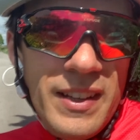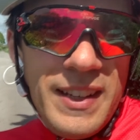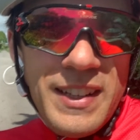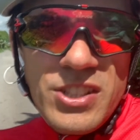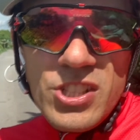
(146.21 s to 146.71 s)
An
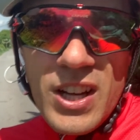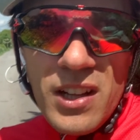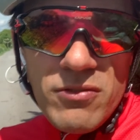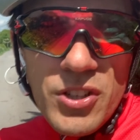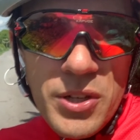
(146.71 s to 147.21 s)
energy gel will
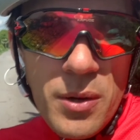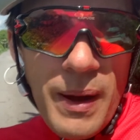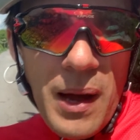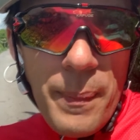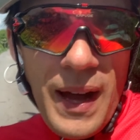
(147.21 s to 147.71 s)
run you
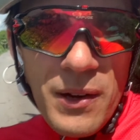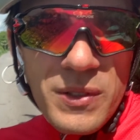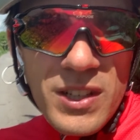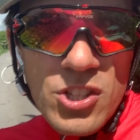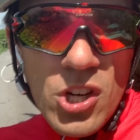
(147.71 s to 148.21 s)
about £1
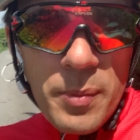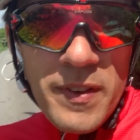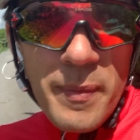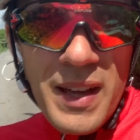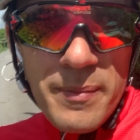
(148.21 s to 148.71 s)
in the shop if
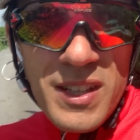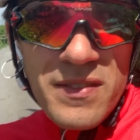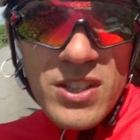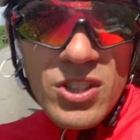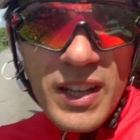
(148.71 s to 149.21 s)
you buy them
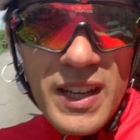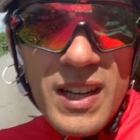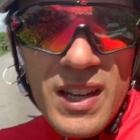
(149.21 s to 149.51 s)
individually,